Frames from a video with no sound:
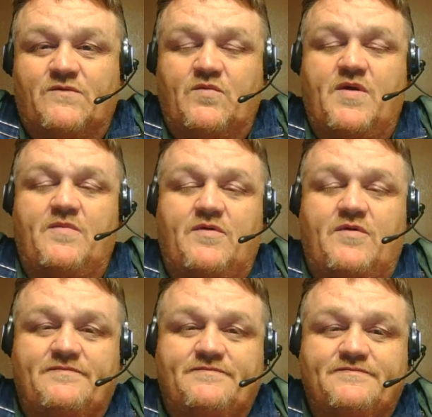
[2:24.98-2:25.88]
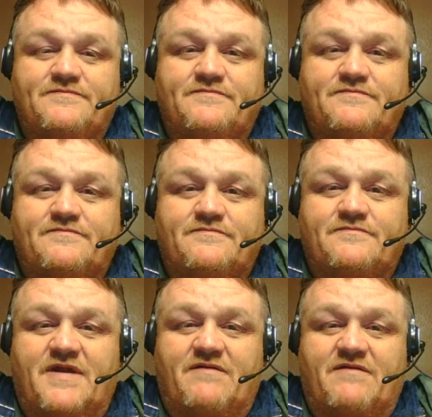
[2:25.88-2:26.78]
Remember,
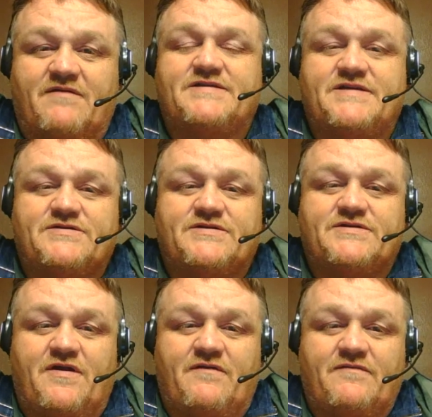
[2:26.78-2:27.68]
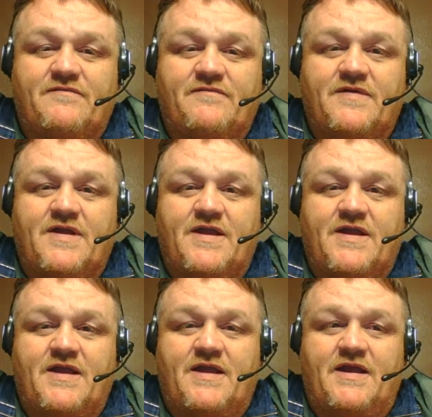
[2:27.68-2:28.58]
investing in yourself
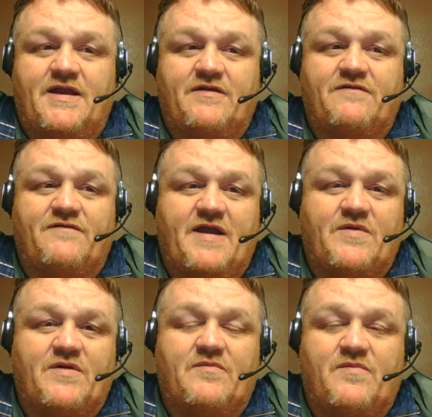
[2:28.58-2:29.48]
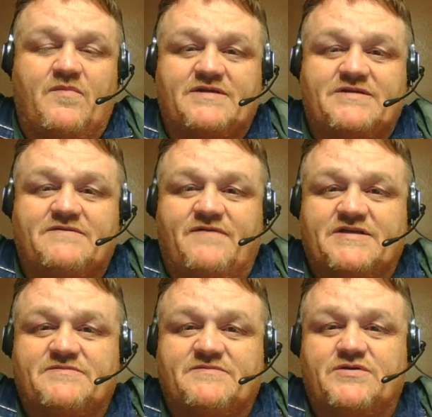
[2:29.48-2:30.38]
and your family are the best
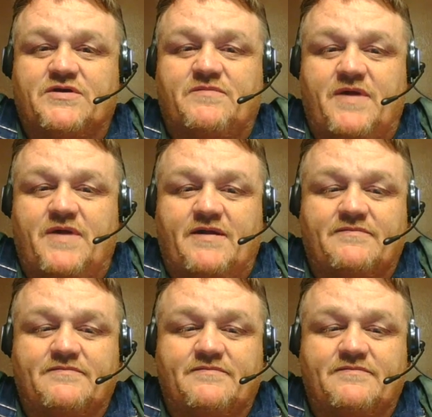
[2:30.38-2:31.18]
investments you can make.